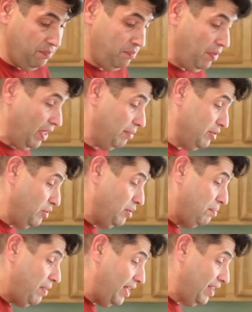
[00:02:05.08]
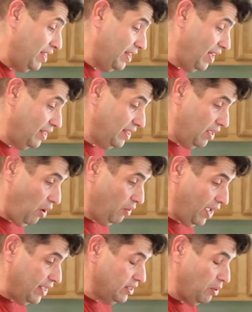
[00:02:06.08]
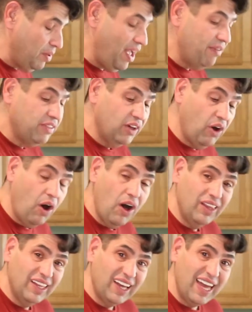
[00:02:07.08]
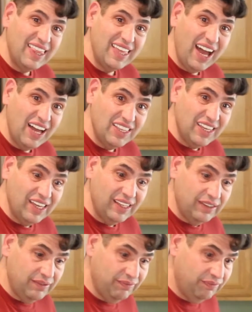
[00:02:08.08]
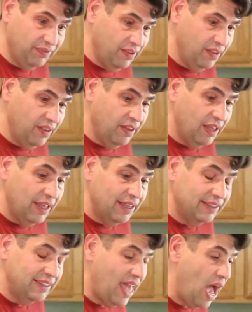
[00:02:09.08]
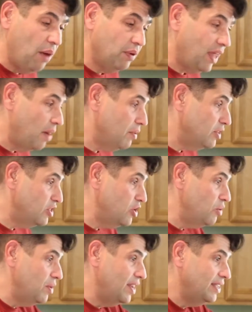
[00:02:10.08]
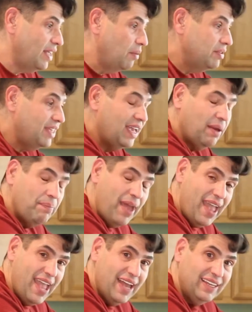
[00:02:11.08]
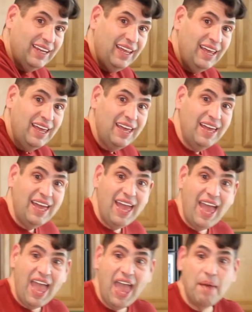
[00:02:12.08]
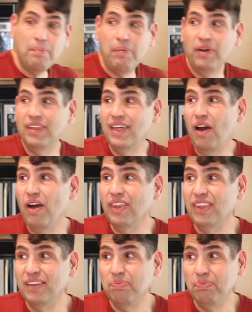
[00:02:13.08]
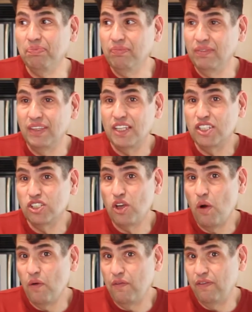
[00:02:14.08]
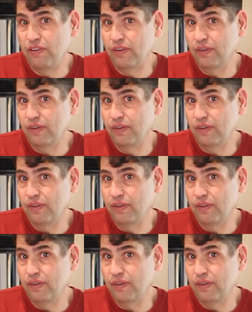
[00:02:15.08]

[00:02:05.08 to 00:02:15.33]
But I'm doing better than I did. Okay, so we have the garlic and the onion. Now what I would do is I would take a pan and put it on the stove.